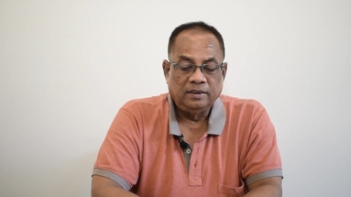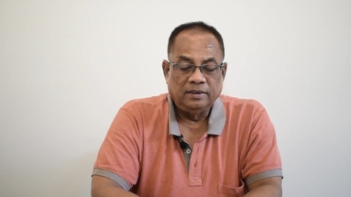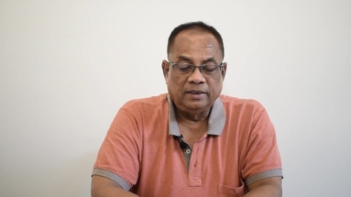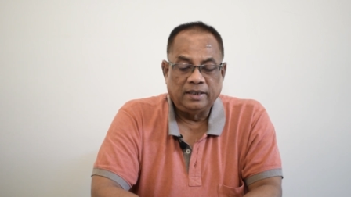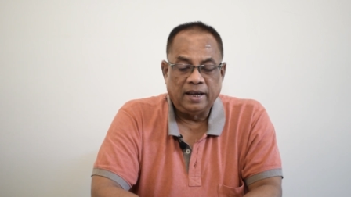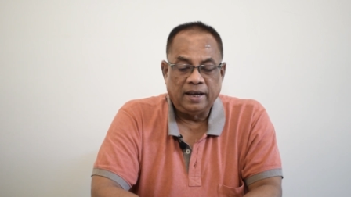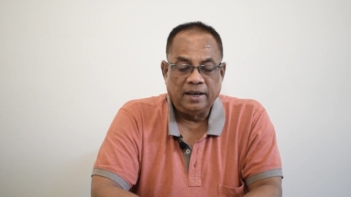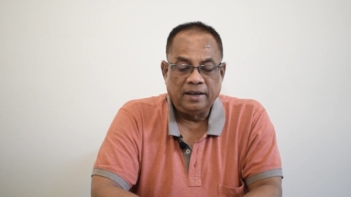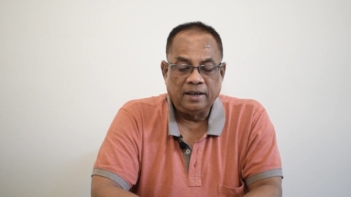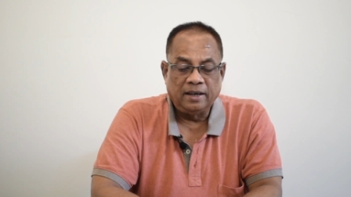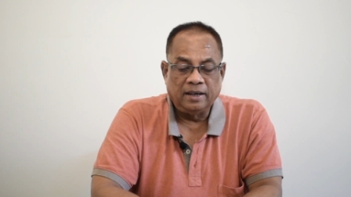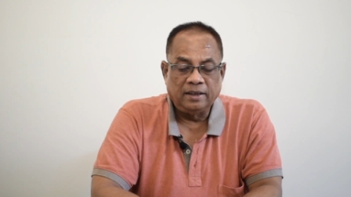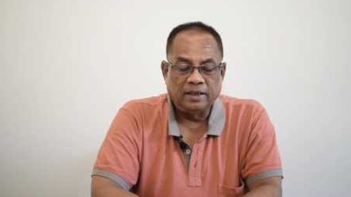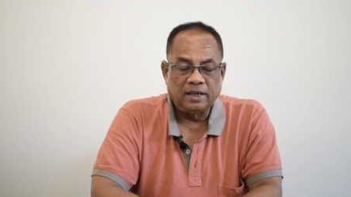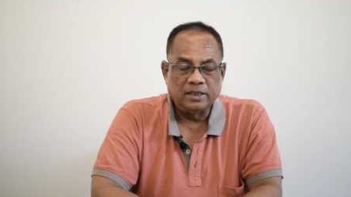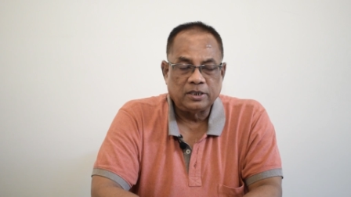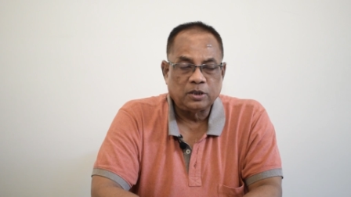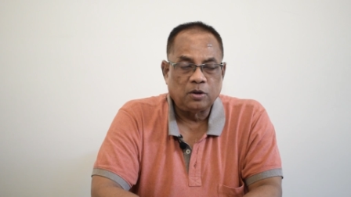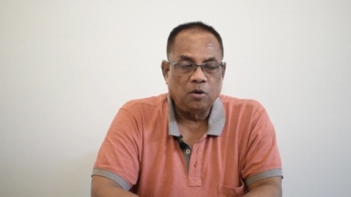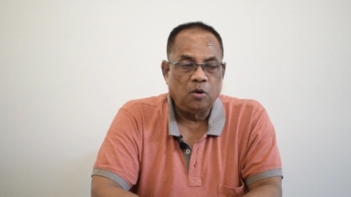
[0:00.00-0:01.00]
then
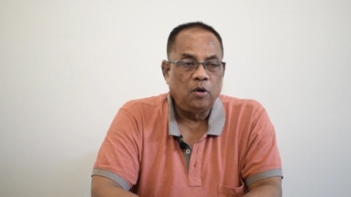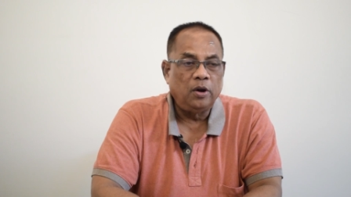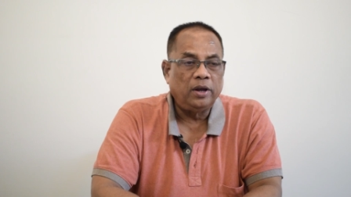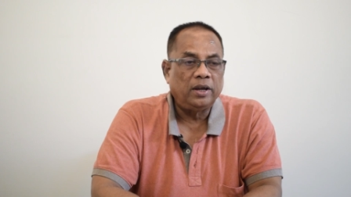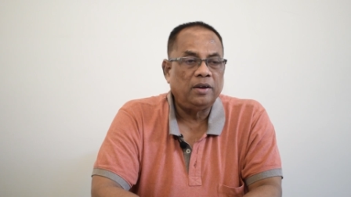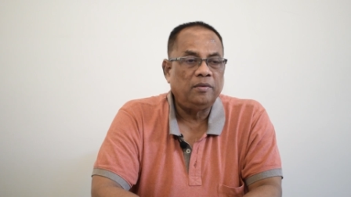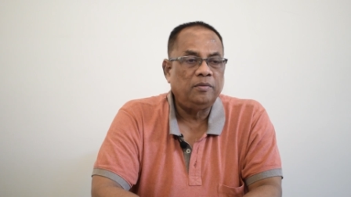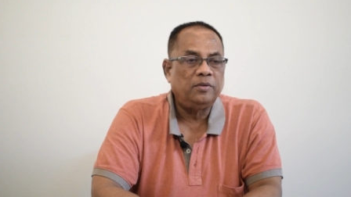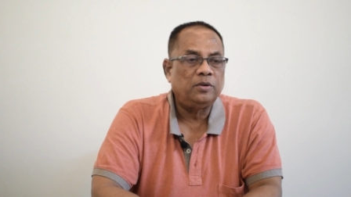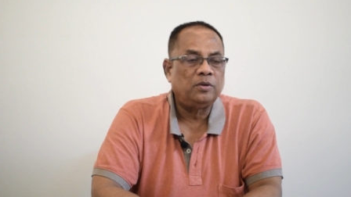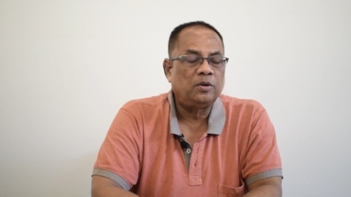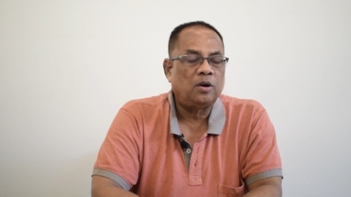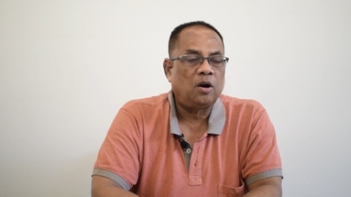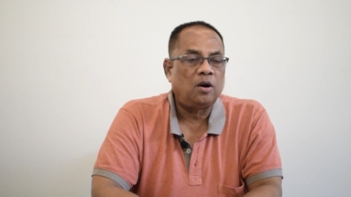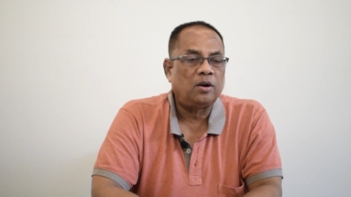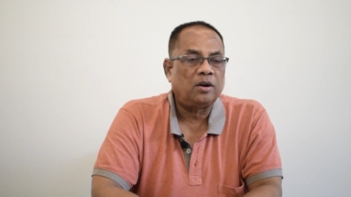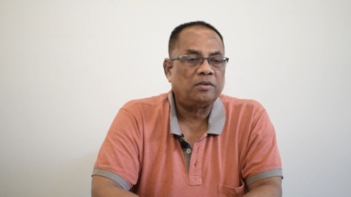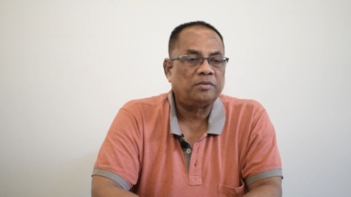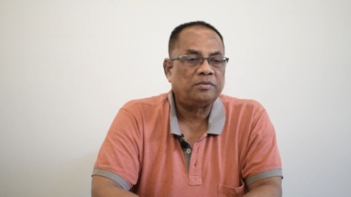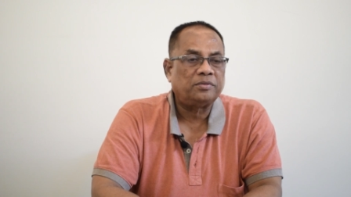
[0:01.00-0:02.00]
that's going to give you a
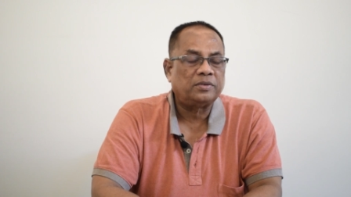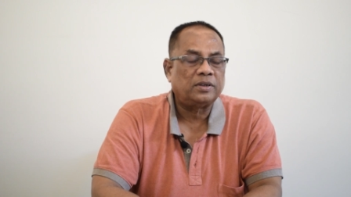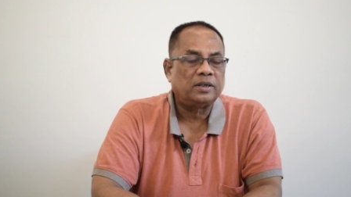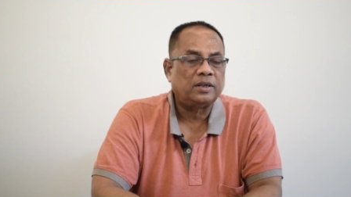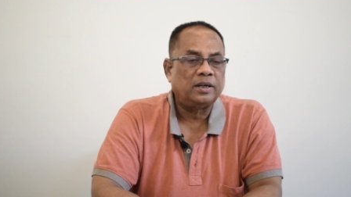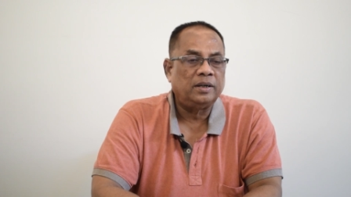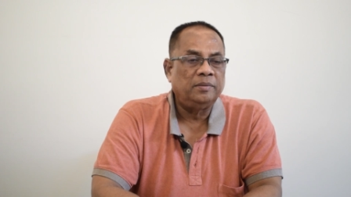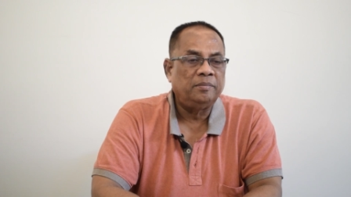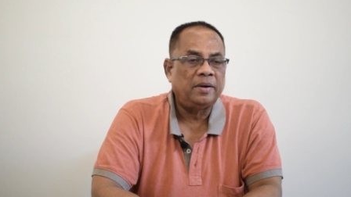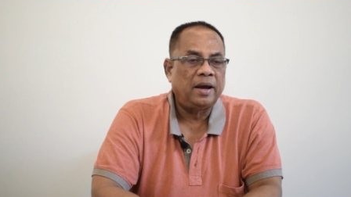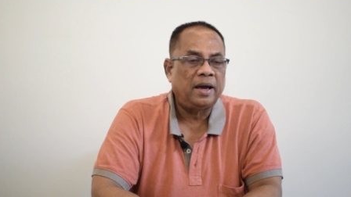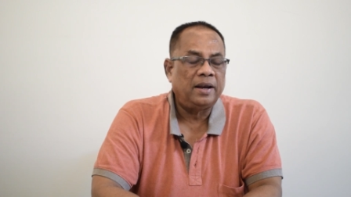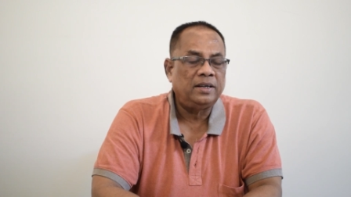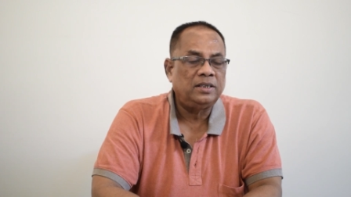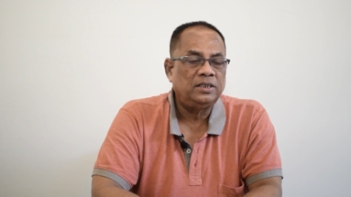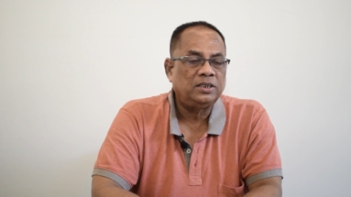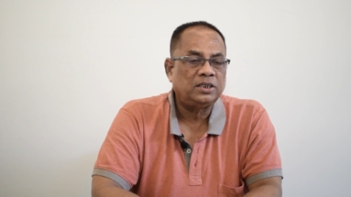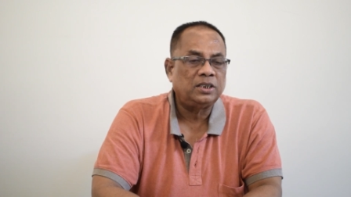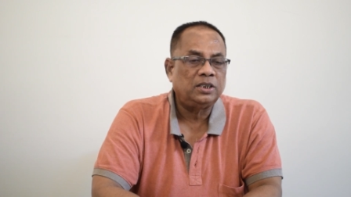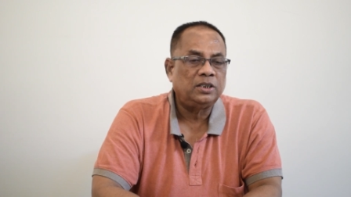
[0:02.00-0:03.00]
lot of
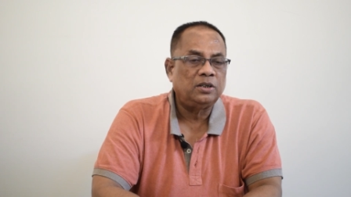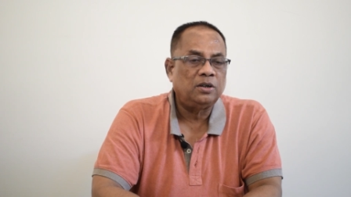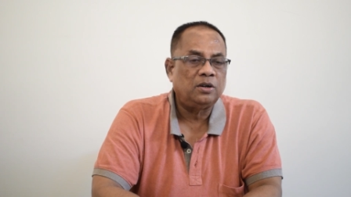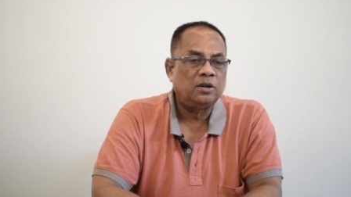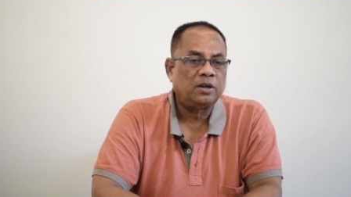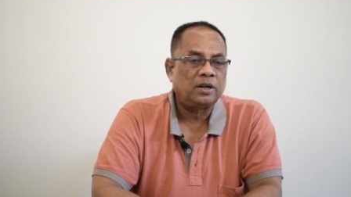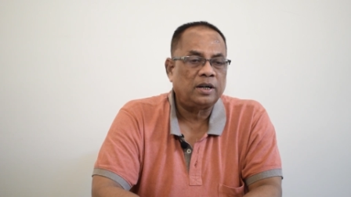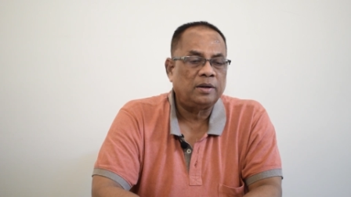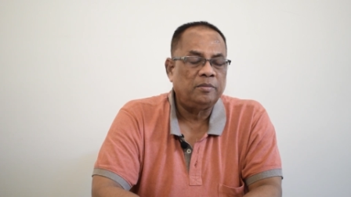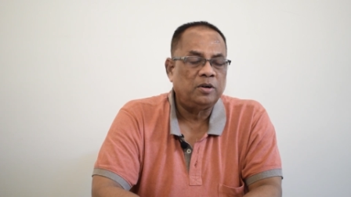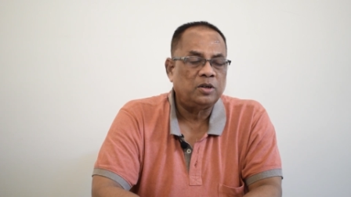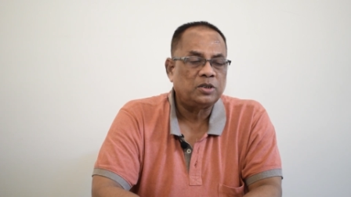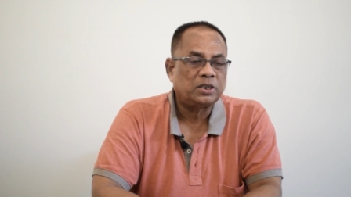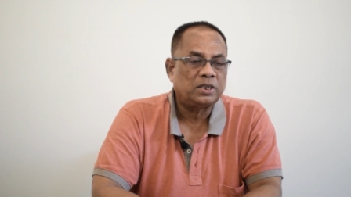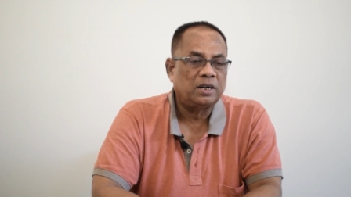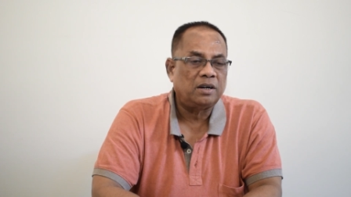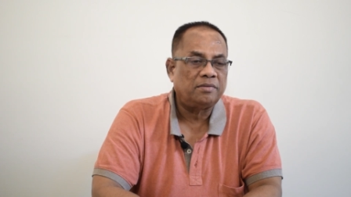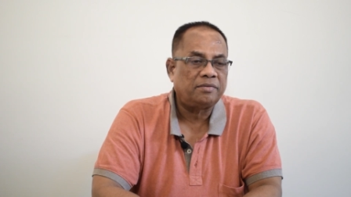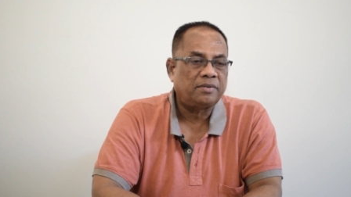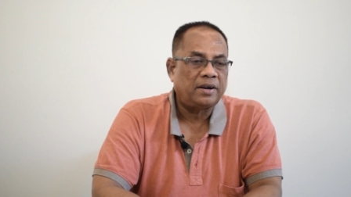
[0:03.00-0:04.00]
imbalance in your
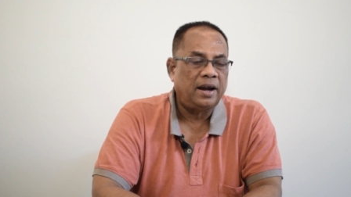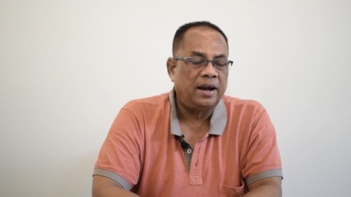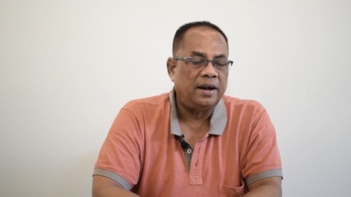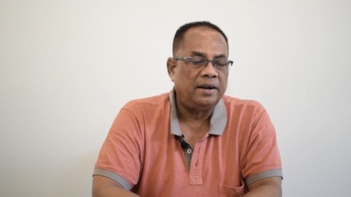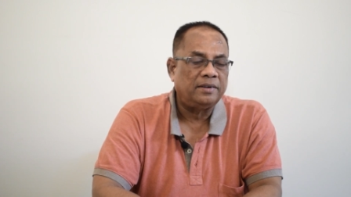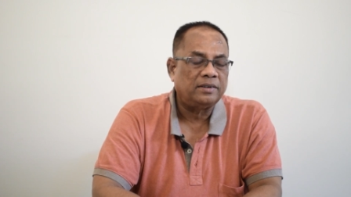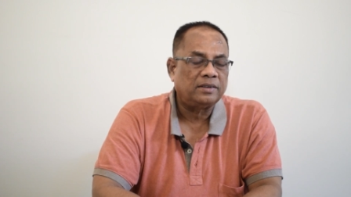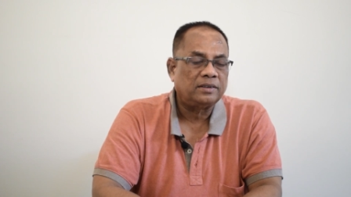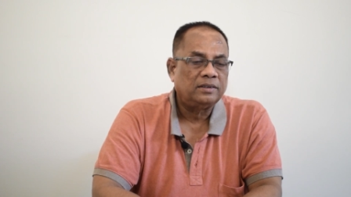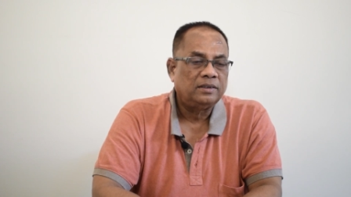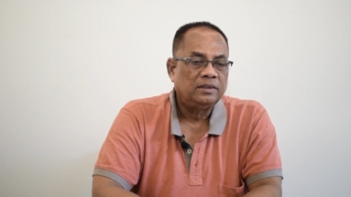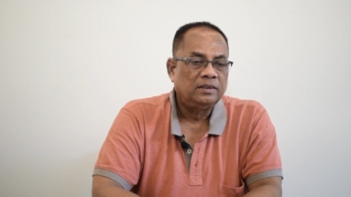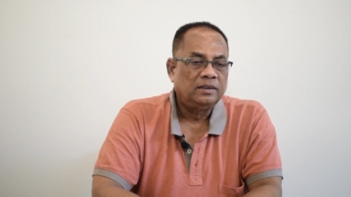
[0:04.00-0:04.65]
emotional friend